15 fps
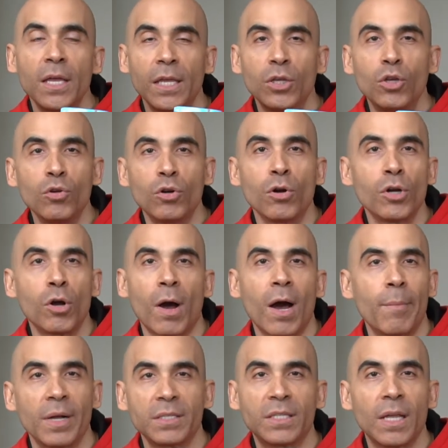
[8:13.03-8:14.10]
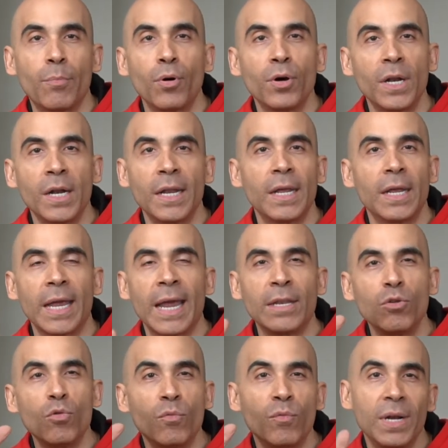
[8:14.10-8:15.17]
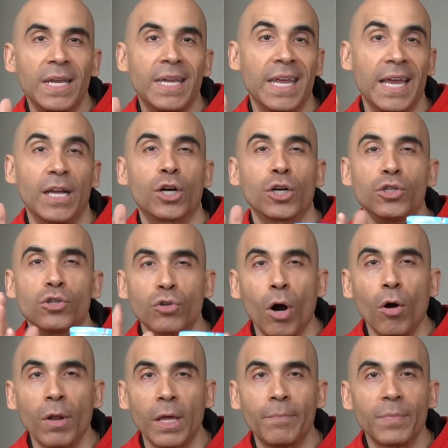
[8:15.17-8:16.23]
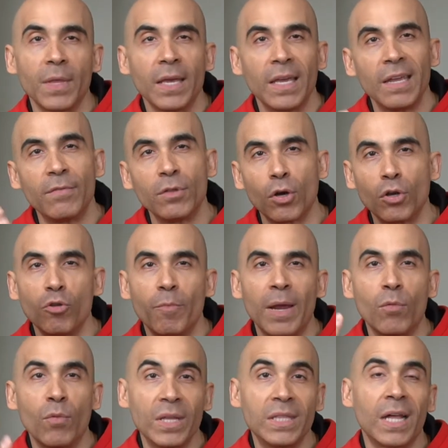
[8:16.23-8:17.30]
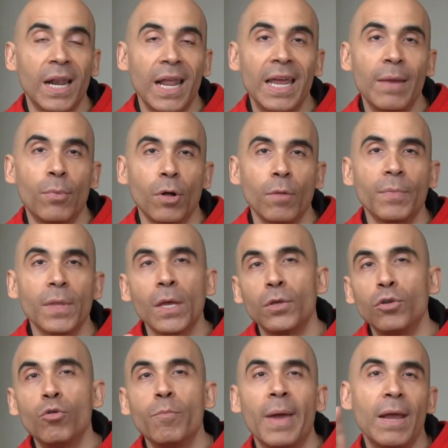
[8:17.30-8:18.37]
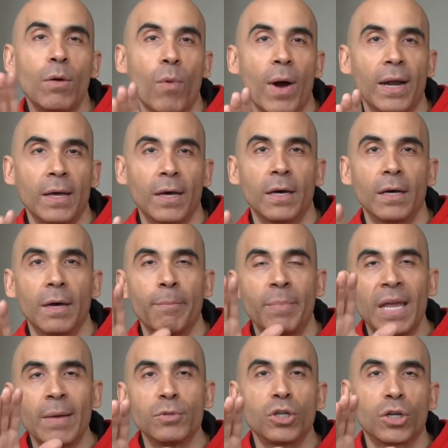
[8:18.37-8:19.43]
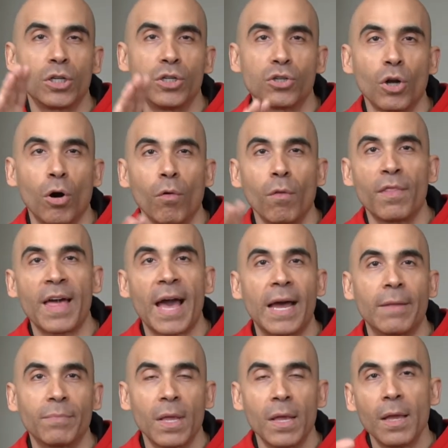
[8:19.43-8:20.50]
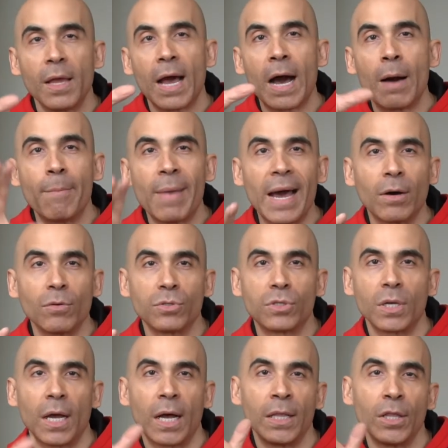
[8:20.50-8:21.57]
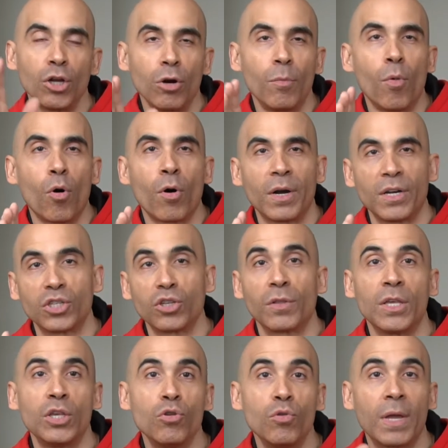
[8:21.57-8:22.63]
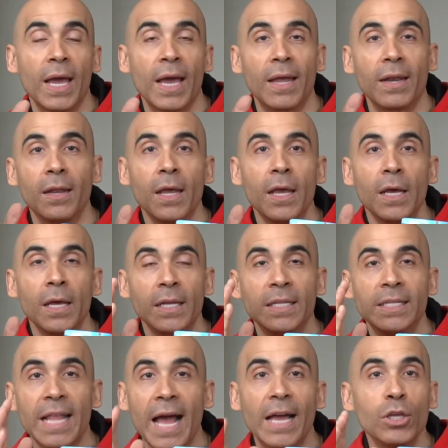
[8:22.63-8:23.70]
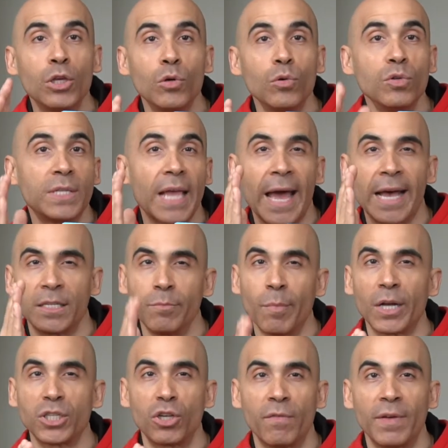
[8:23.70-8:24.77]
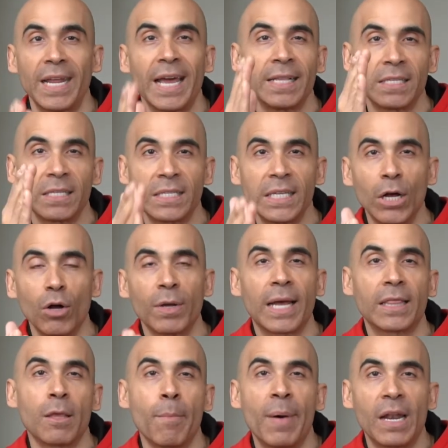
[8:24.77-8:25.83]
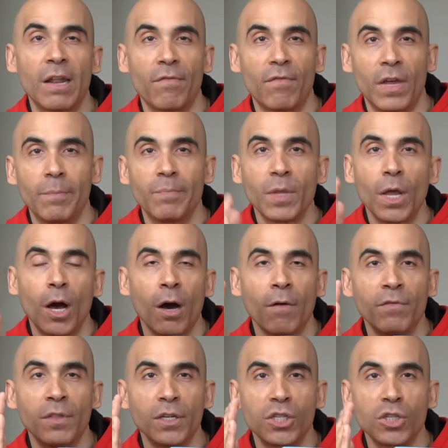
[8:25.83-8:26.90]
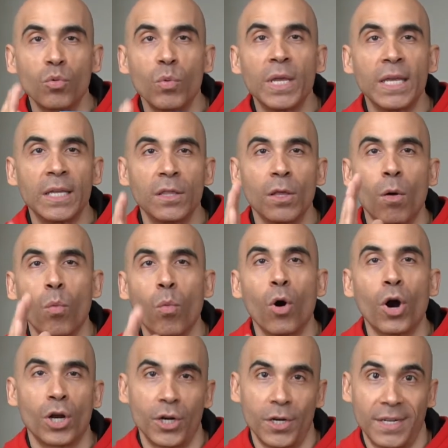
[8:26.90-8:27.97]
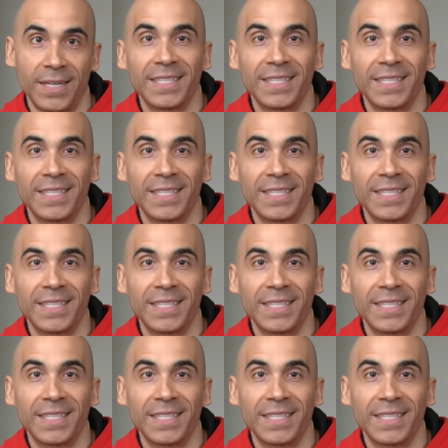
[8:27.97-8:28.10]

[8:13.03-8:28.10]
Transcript: You don't know how much they put in it, and you really can't control it. Even though you may read the label, you may want to be able to control that amount a little more so that you can not use as much of it and still get the benefit of the sweetened water.